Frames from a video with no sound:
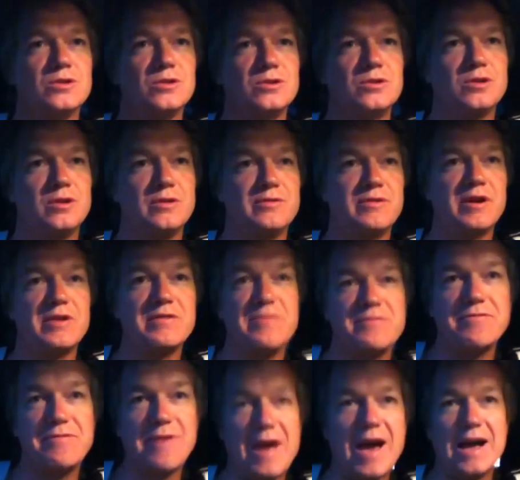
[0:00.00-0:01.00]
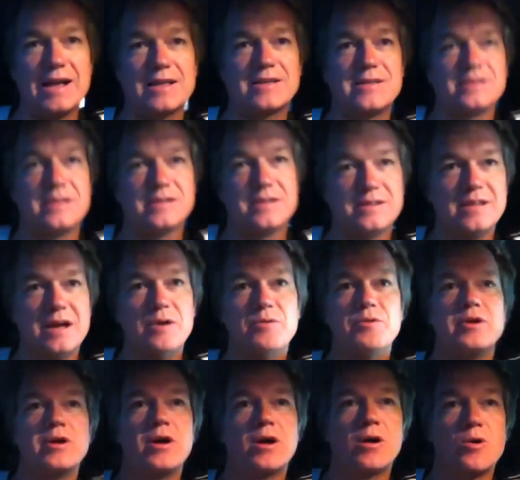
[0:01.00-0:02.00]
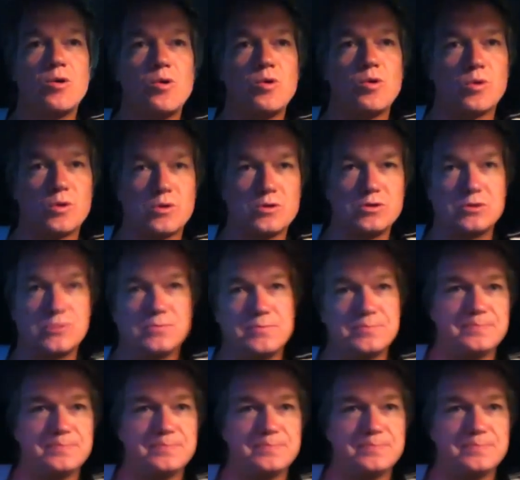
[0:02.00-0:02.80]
to the very fact that we are whores.